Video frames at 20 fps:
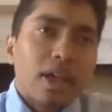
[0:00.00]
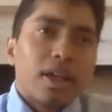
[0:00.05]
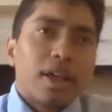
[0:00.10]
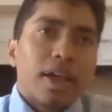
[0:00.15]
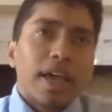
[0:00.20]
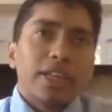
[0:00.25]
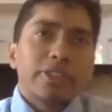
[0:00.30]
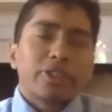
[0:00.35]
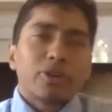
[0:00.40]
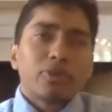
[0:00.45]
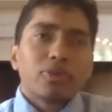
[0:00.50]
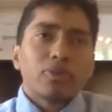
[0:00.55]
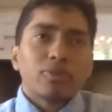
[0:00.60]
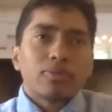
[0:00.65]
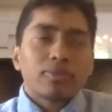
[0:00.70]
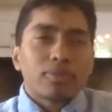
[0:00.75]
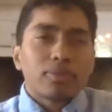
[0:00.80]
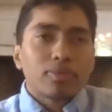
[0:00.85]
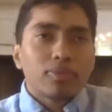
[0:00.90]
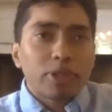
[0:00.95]
And so
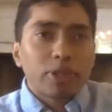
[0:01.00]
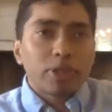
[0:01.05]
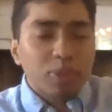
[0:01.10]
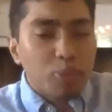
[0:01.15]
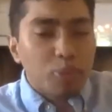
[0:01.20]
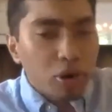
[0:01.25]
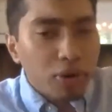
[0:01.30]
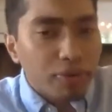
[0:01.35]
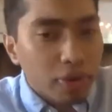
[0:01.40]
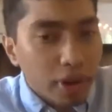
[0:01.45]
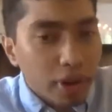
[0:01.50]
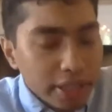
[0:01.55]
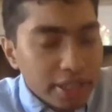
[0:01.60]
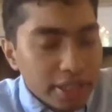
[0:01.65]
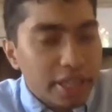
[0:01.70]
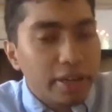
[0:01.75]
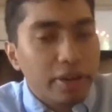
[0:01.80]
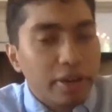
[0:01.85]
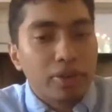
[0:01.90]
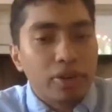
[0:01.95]
what's important for us
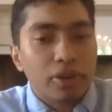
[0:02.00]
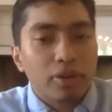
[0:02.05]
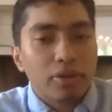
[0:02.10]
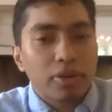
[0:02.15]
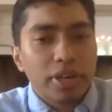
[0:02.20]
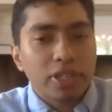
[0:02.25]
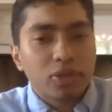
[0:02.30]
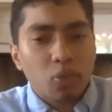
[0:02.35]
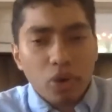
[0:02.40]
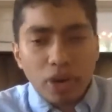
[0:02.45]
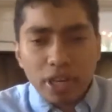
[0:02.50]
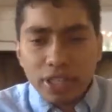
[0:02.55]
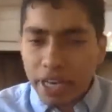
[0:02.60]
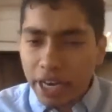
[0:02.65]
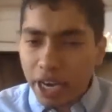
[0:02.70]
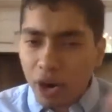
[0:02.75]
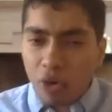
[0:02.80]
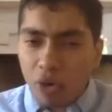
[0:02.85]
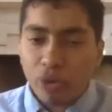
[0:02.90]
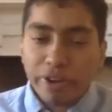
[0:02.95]
here, though, is what is
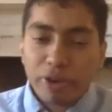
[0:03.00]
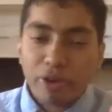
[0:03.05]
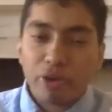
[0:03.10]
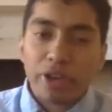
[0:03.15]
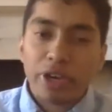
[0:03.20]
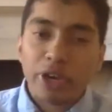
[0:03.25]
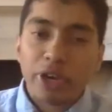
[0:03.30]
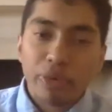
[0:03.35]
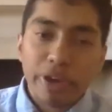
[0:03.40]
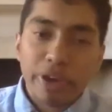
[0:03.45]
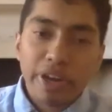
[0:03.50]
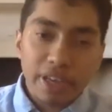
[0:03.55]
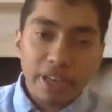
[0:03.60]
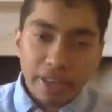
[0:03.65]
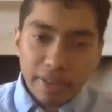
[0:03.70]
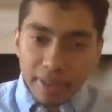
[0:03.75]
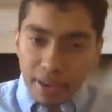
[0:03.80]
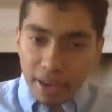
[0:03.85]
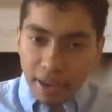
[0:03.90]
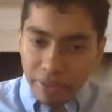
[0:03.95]
that critical ingredient
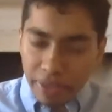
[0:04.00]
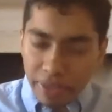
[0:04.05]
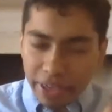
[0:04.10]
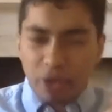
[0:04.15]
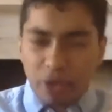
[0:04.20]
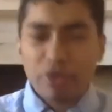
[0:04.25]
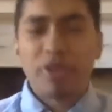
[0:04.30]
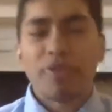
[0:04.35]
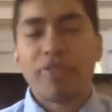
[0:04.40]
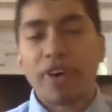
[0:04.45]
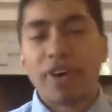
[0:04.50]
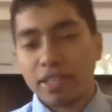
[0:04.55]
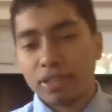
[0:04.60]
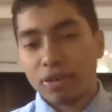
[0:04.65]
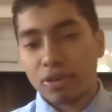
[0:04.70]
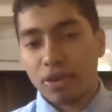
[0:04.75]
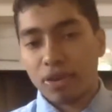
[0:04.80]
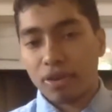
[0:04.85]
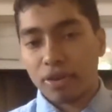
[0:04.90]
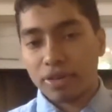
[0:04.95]
that unifies our
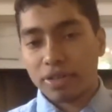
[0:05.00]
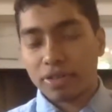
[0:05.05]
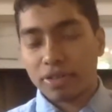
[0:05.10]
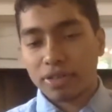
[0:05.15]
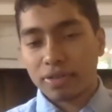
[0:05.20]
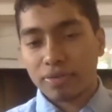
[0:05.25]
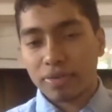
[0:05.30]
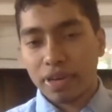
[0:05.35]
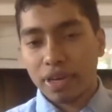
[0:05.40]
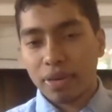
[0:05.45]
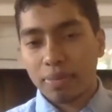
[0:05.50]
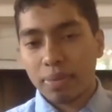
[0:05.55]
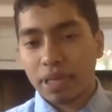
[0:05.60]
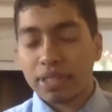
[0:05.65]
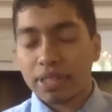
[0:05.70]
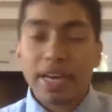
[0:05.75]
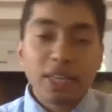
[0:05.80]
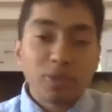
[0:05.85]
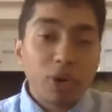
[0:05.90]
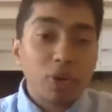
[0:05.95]
hearts, right? Because
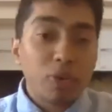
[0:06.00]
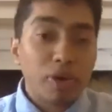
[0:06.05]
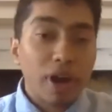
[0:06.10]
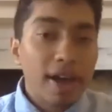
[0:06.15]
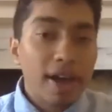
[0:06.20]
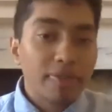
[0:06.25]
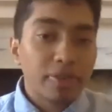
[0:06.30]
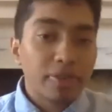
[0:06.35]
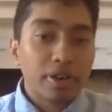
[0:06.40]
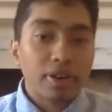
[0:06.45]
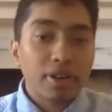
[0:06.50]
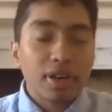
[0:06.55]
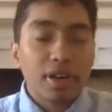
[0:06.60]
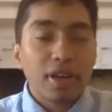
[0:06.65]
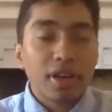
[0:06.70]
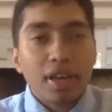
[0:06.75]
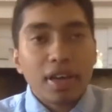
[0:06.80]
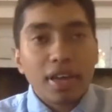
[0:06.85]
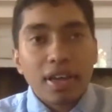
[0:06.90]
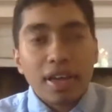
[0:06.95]
that is what we're after.
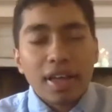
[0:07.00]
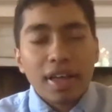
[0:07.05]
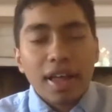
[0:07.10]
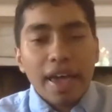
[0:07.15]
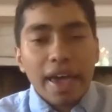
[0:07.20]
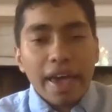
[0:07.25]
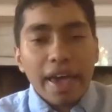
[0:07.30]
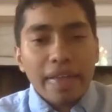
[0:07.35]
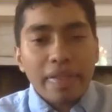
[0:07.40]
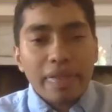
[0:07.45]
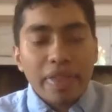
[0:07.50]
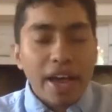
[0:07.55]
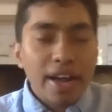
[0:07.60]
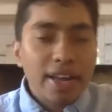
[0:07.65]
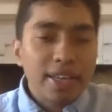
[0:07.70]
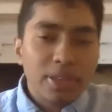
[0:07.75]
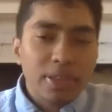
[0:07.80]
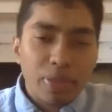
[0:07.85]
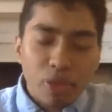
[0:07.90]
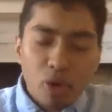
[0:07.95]
And that
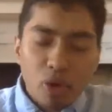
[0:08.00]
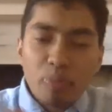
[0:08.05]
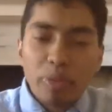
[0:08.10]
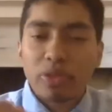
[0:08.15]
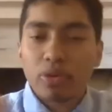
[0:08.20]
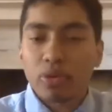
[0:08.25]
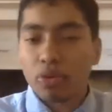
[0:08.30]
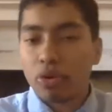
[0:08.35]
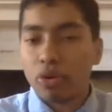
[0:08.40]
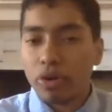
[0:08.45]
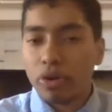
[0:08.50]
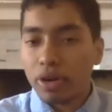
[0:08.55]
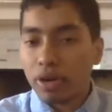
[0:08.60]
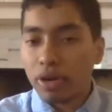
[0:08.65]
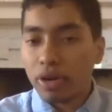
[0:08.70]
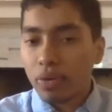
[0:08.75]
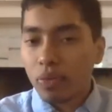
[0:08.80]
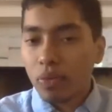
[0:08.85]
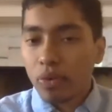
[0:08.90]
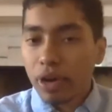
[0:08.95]
is thumma durhun.
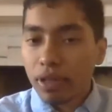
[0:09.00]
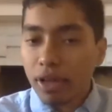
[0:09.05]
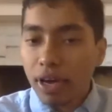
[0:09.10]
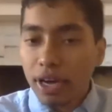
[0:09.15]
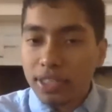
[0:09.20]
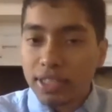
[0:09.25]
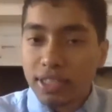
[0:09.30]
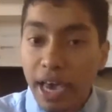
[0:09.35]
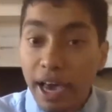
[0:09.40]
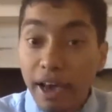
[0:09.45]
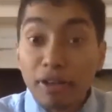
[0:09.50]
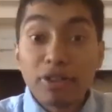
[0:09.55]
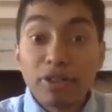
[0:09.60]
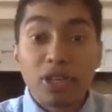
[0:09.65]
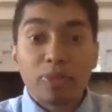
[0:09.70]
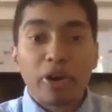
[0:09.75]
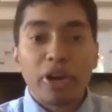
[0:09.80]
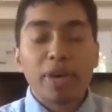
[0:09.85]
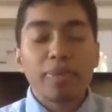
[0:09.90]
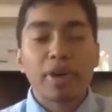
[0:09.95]
When Allah tells
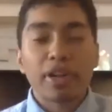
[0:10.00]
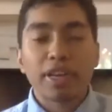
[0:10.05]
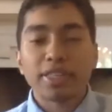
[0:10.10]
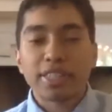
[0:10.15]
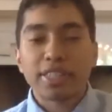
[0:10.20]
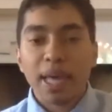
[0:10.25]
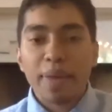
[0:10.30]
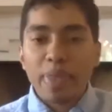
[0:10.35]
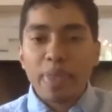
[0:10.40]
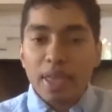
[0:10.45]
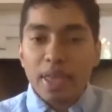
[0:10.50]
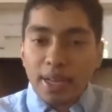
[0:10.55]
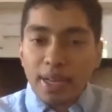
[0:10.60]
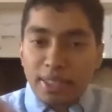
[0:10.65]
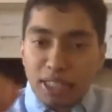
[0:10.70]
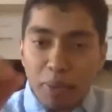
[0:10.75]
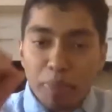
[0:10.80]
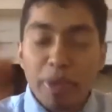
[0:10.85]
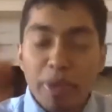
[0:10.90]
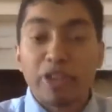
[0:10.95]
Ibrahim alayhi salam
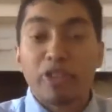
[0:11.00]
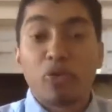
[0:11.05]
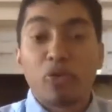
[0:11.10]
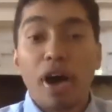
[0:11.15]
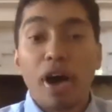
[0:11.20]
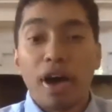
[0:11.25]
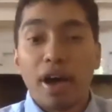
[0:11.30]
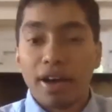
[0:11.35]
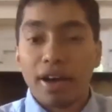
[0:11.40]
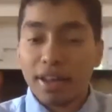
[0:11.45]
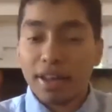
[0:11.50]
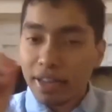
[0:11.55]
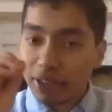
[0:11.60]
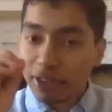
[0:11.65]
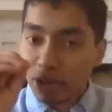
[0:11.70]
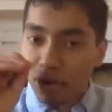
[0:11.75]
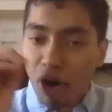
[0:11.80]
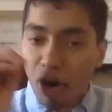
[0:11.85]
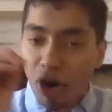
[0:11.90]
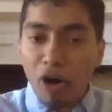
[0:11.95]
to make dua, to
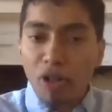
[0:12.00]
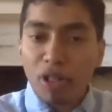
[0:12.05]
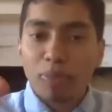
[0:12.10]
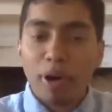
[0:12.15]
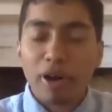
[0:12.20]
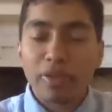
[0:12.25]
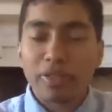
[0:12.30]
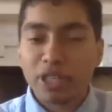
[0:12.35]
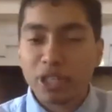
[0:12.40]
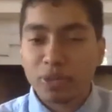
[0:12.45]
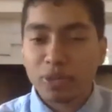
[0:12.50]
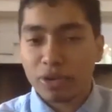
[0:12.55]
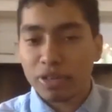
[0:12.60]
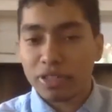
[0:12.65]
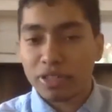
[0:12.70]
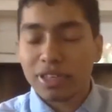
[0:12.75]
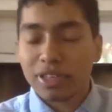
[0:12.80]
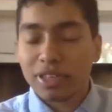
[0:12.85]
call upon these birds.